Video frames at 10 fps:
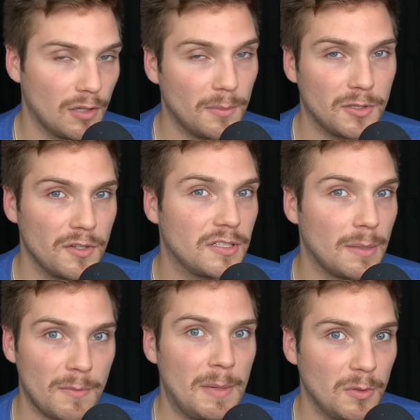So I'm sure there's
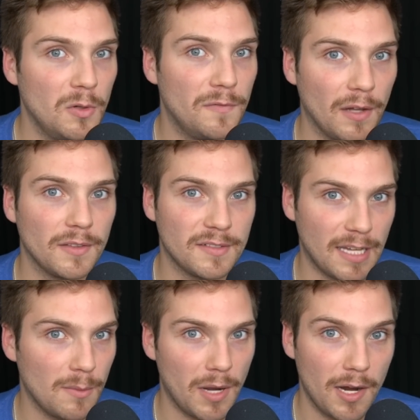some other people who felt the
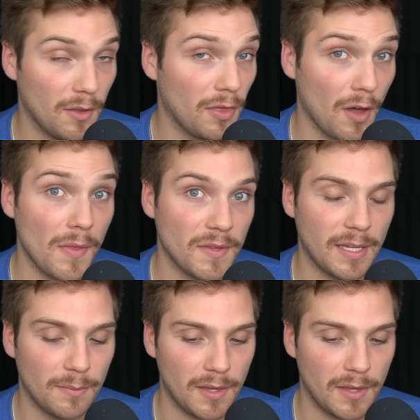same way or thought the same